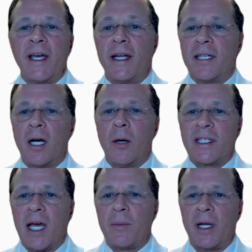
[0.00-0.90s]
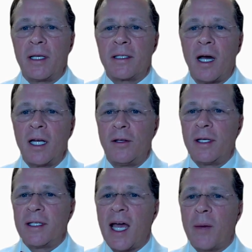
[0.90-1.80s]
to tell what's happening inside of you.
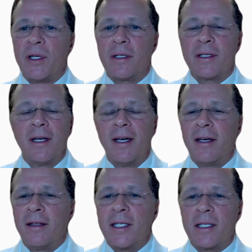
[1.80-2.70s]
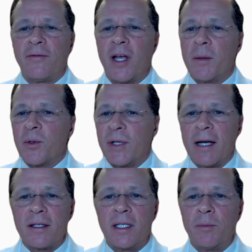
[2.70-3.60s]
This develops
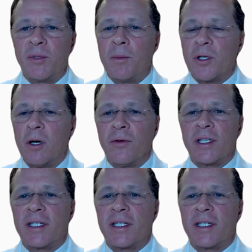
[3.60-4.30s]
without symptoms over